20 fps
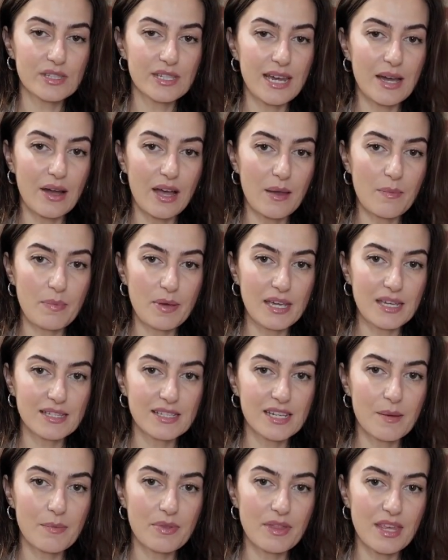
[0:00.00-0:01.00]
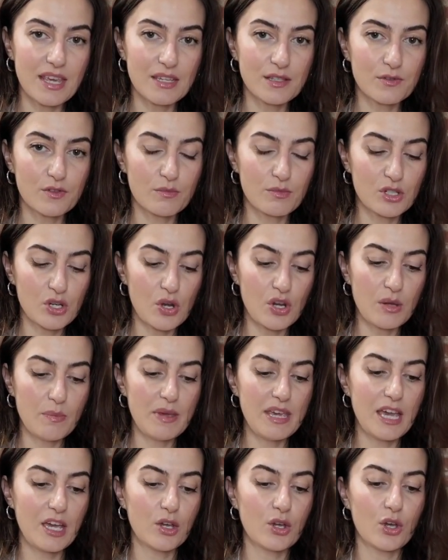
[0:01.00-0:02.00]
Now, I picked up these from Tony
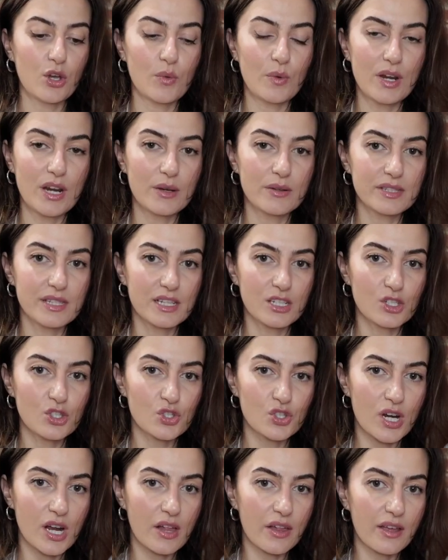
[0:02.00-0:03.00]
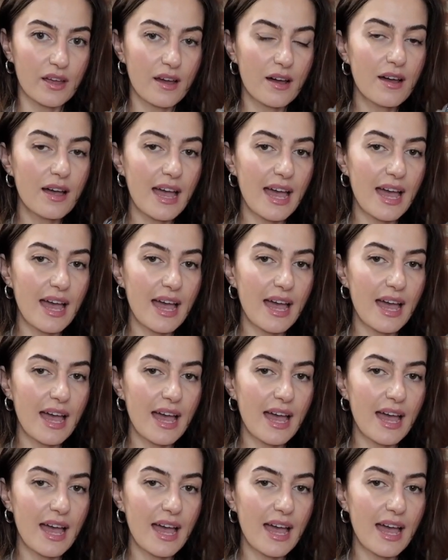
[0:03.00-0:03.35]
Bianco when I was in Australia,